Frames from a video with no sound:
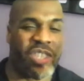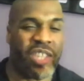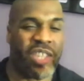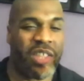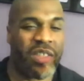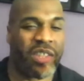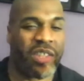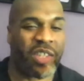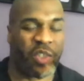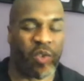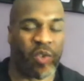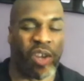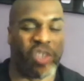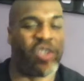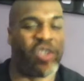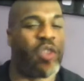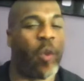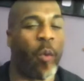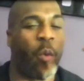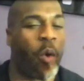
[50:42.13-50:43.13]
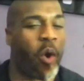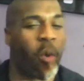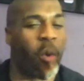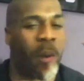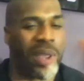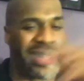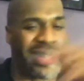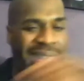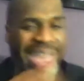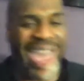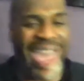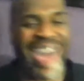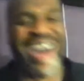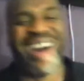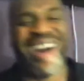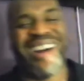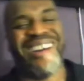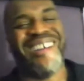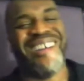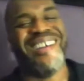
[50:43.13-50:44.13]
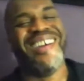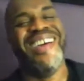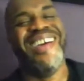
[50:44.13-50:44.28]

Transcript: destruction of the world right now